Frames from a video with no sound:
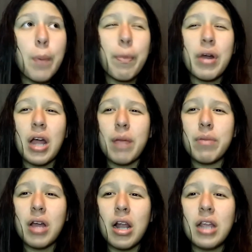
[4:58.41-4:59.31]
But I'm
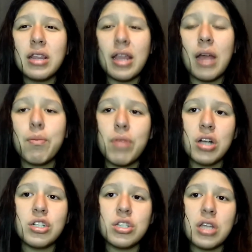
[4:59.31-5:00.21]
not like that
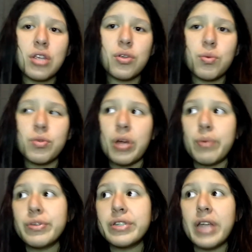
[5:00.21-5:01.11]
much that you, I
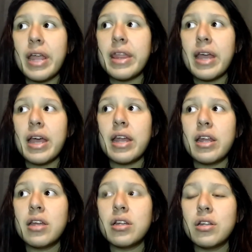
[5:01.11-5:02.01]
would say that
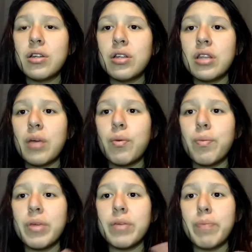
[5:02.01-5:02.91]
that would
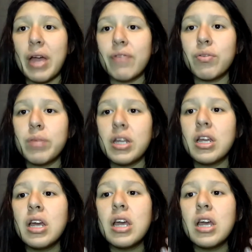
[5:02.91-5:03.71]
be bad for me,